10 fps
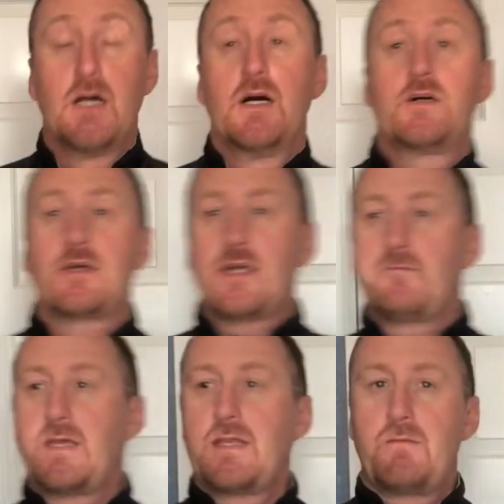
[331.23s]
Who can give
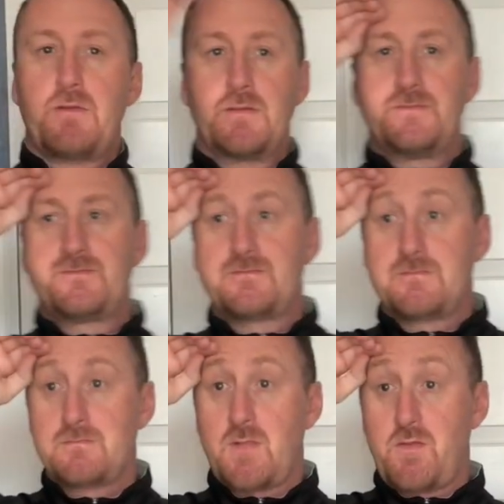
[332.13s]
me a number?
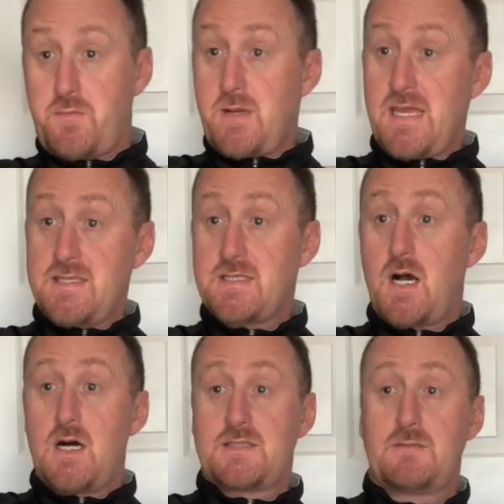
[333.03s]
Threes?
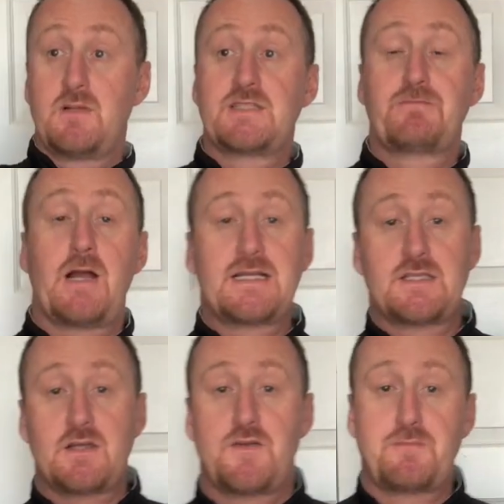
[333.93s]
Awesome. Let's practice
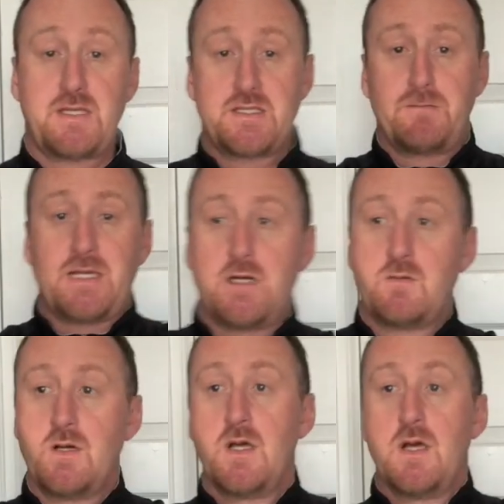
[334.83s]
our threes. Here we
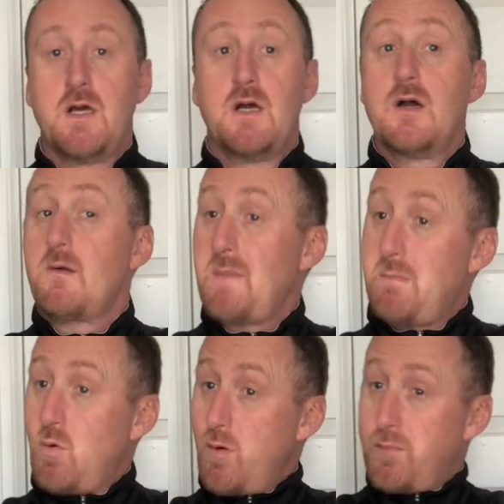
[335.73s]
go.
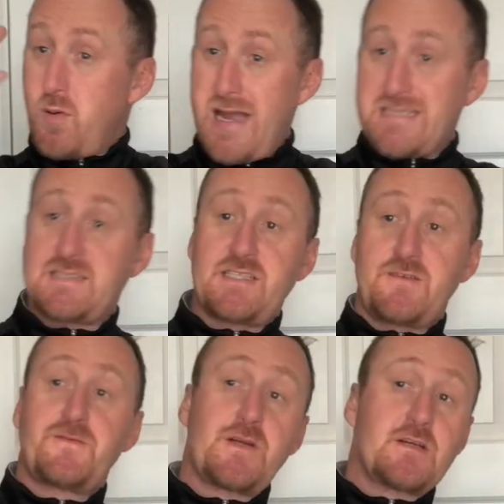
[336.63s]
Remember, we're practicing
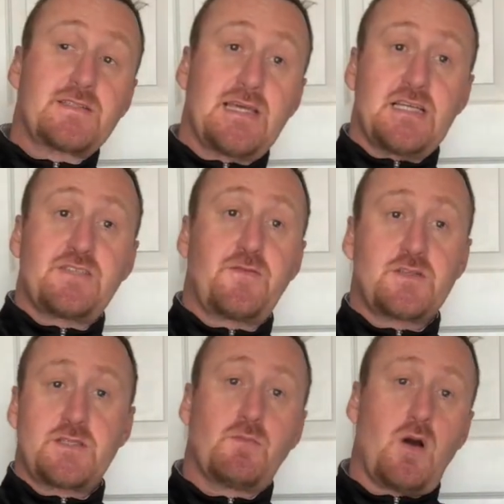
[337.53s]
for your test for
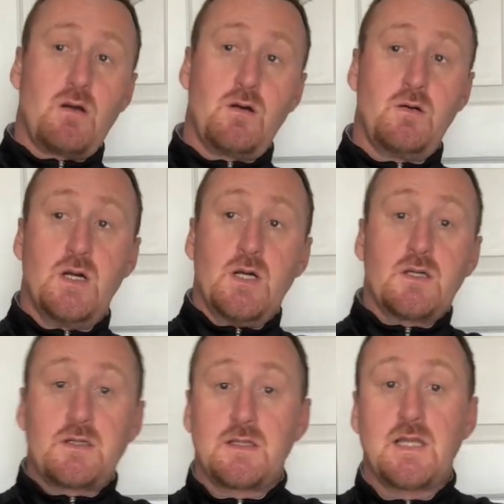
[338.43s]
tomorrow.
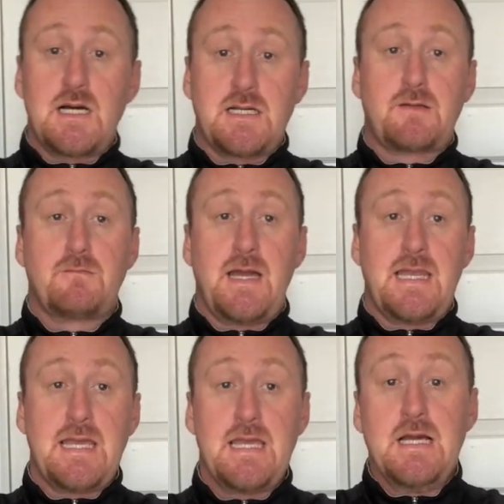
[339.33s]
Good luck.
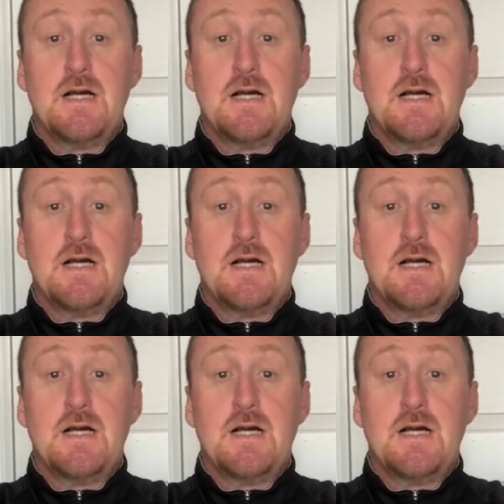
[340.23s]
Ready?